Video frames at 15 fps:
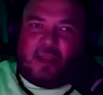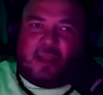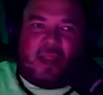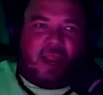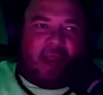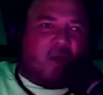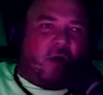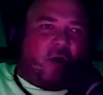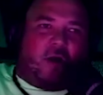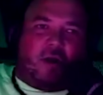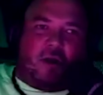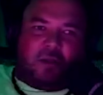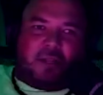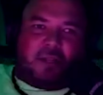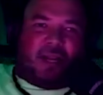And all
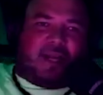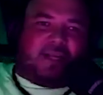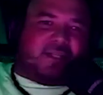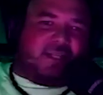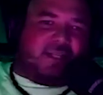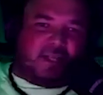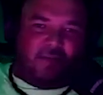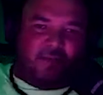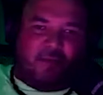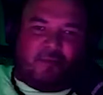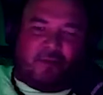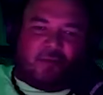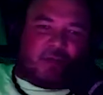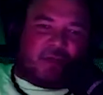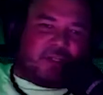along the lines, and when we
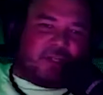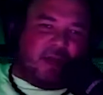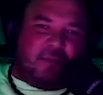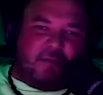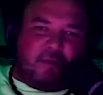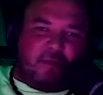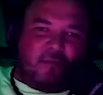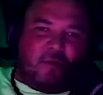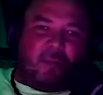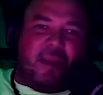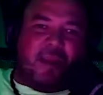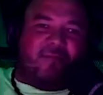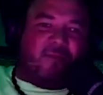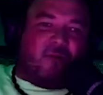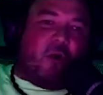go to the shopping mart, we're
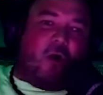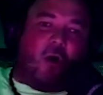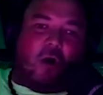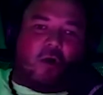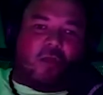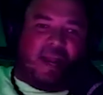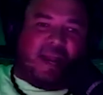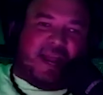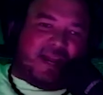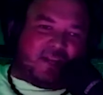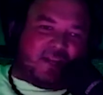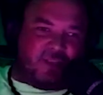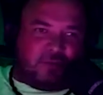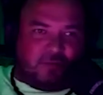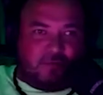paying for all that
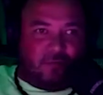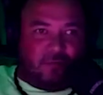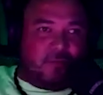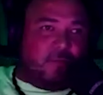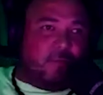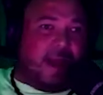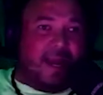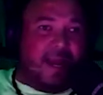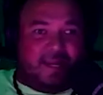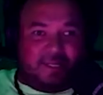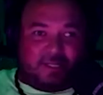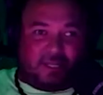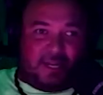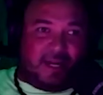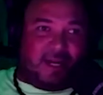extra
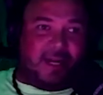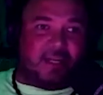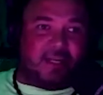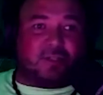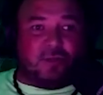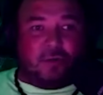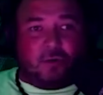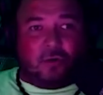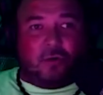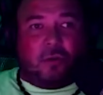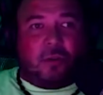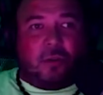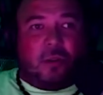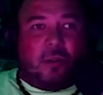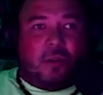mileage that it has to go.
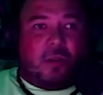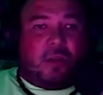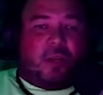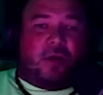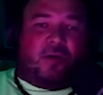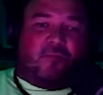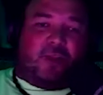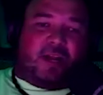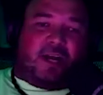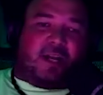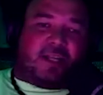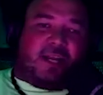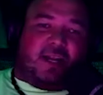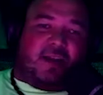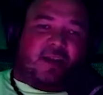If we
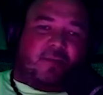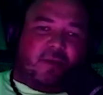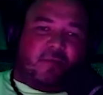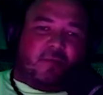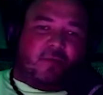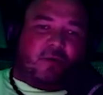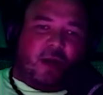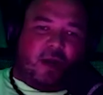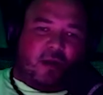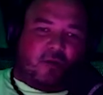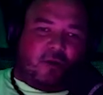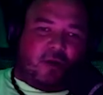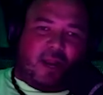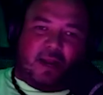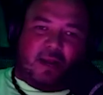cut that little bit more
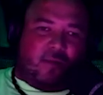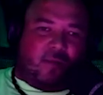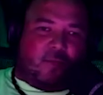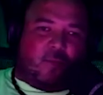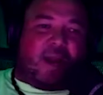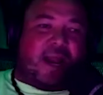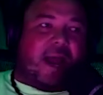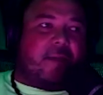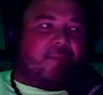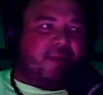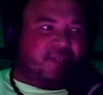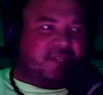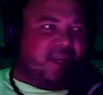out, and what happens